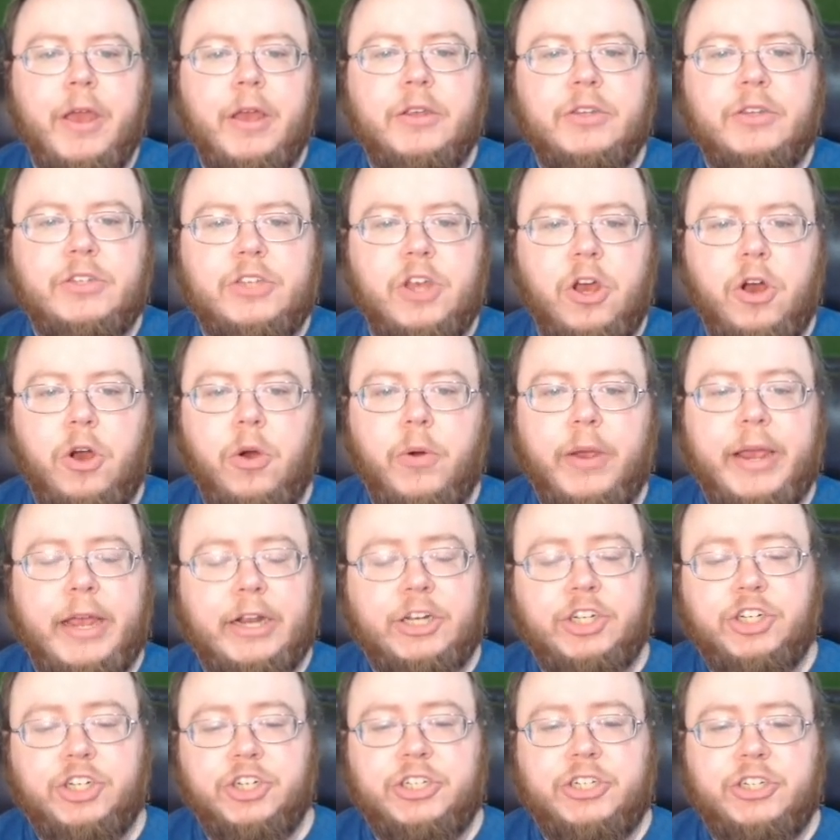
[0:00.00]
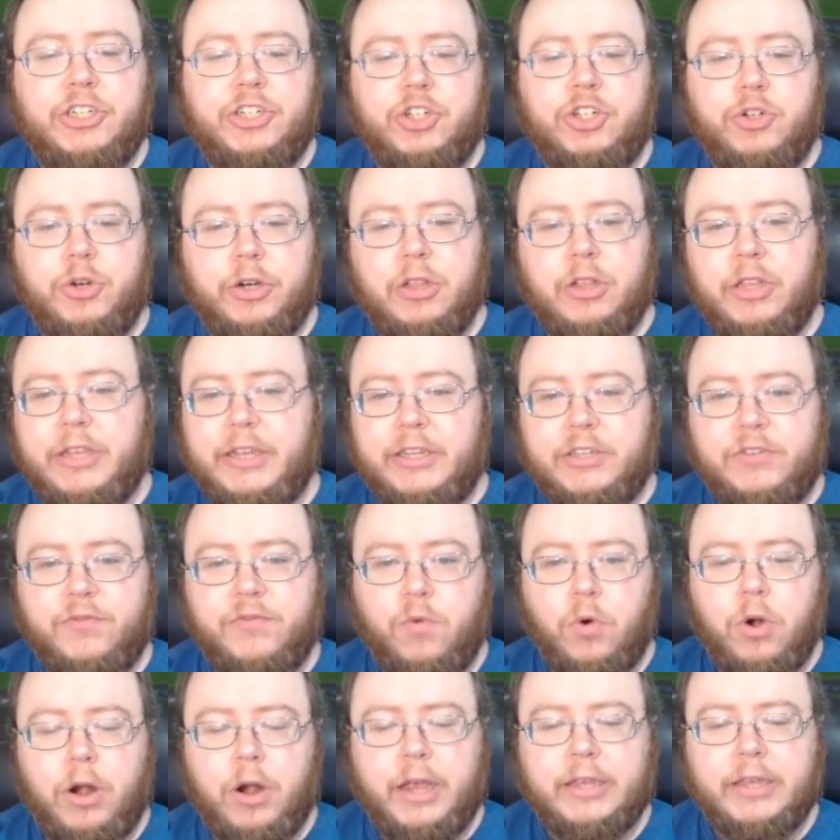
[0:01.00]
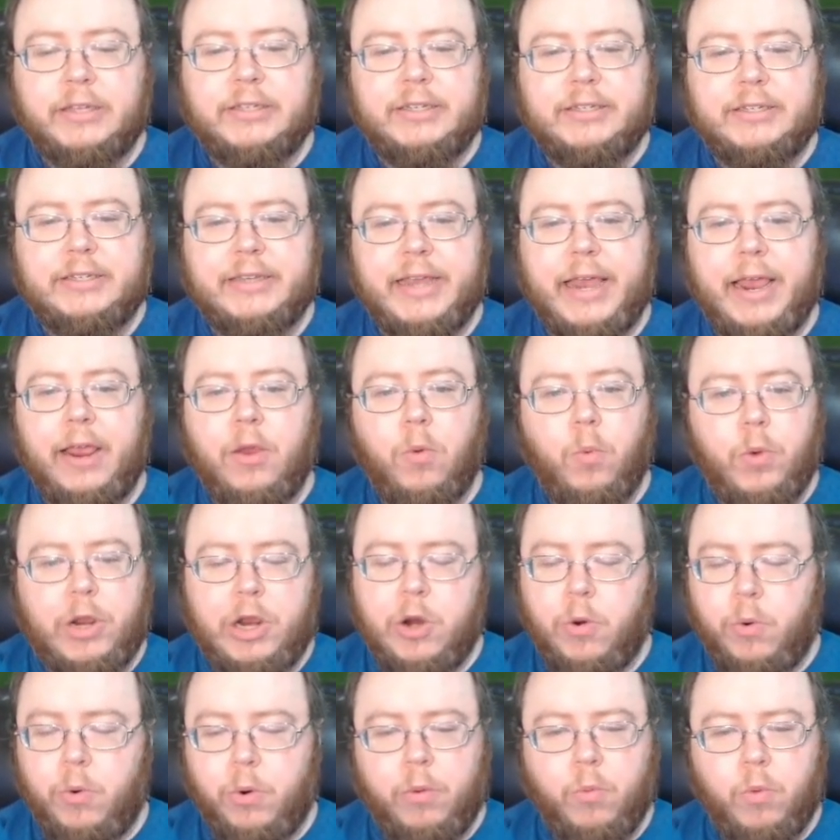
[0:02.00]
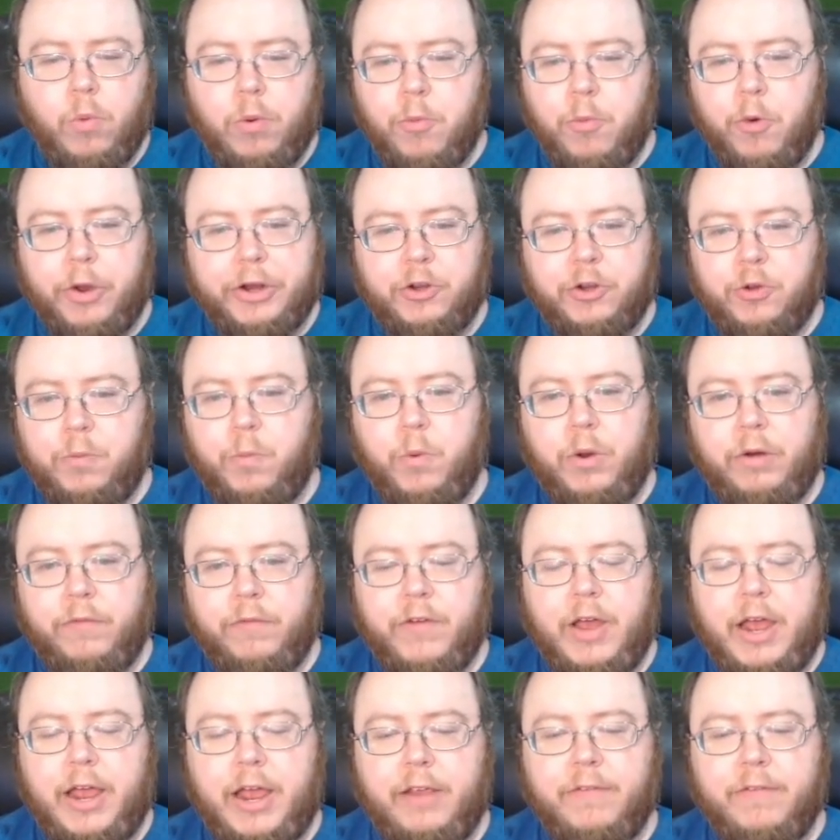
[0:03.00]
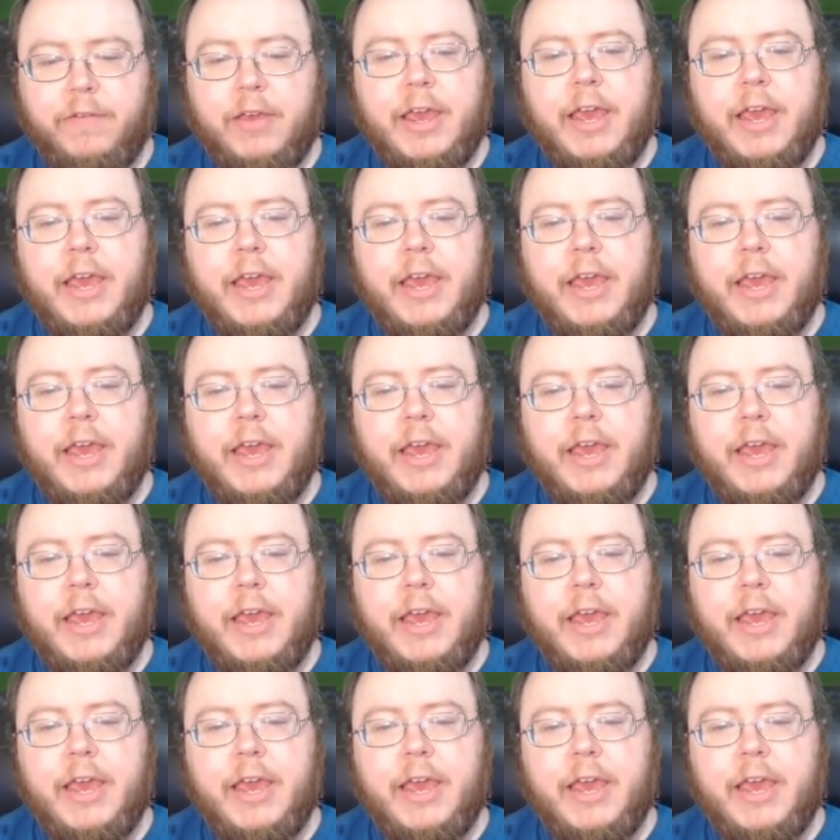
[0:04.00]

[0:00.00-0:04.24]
So it just strictly is for us to say we are on 1.2.5.